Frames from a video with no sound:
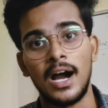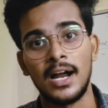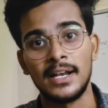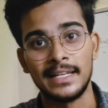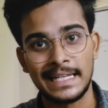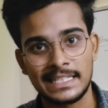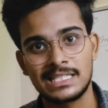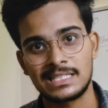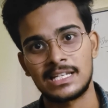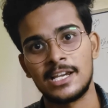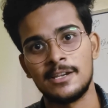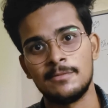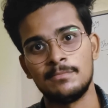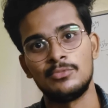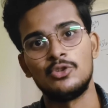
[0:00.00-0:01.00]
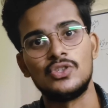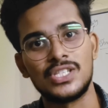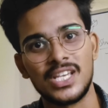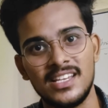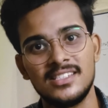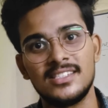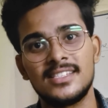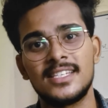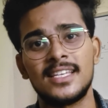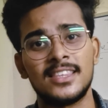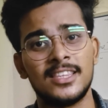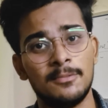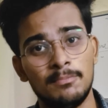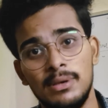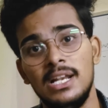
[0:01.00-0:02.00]
and it's time to change
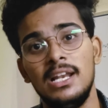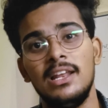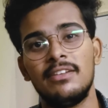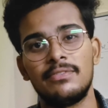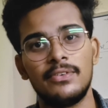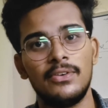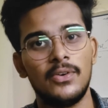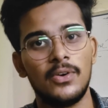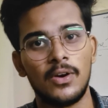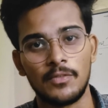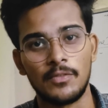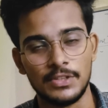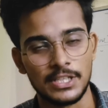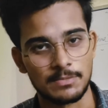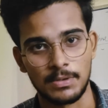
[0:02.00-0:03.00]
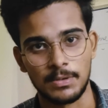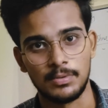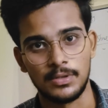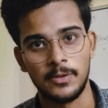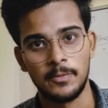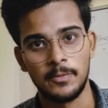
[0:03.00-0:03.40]
the belief of these people.